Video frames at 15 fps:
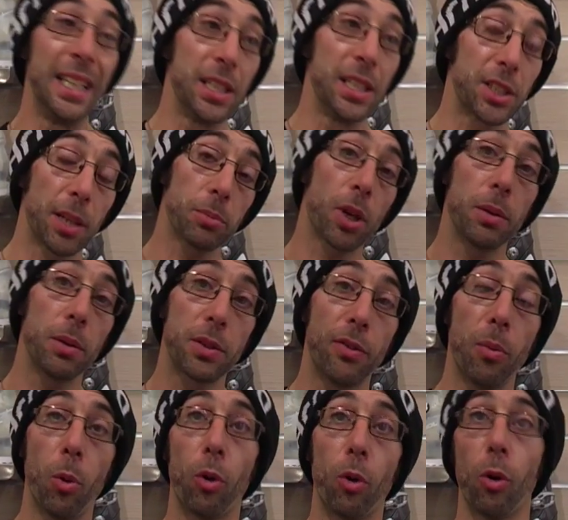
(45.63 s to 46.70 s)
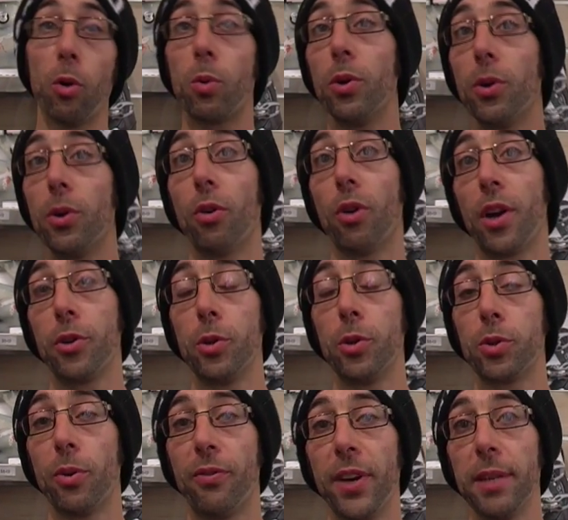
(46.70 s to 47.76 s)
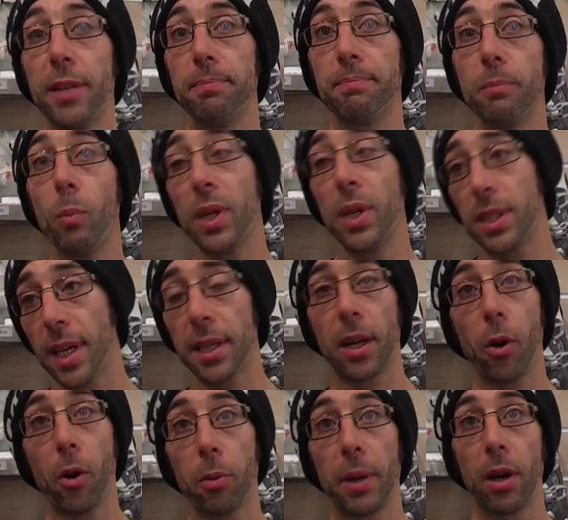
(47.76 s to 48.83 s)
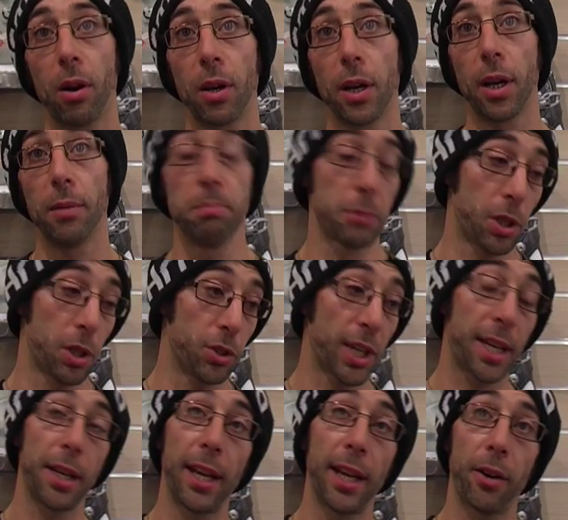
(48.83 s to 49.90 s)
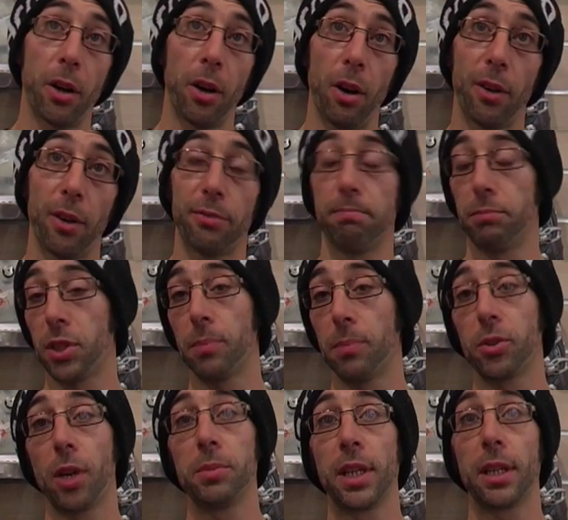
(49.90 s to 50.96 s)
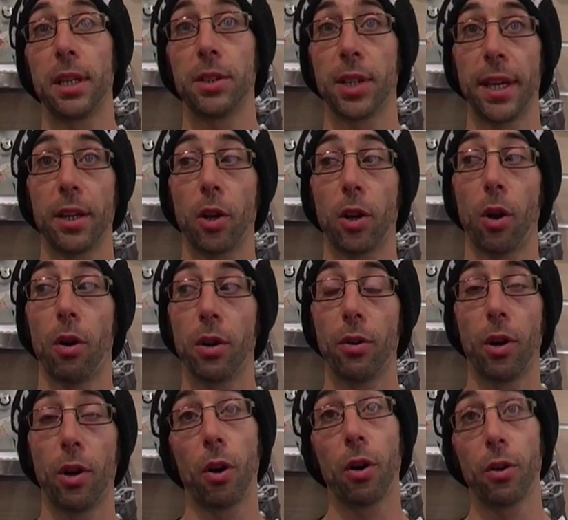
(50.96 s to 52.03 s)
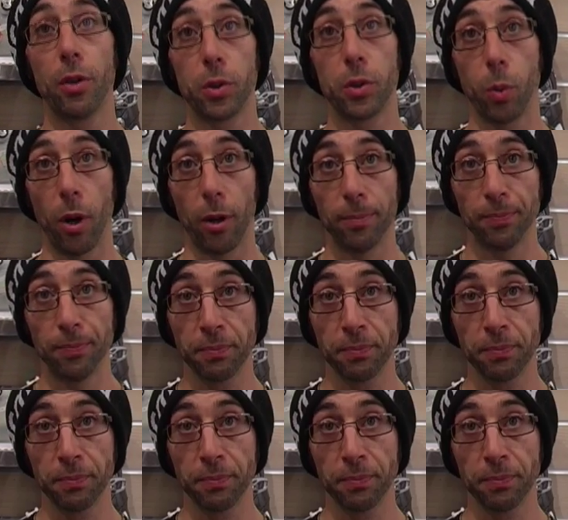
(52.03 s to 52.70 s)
Sometimes for more awkward or unusual feet, we take a little bit longer. It can take an hour and a half. Sometimes it can take longer and longer as well.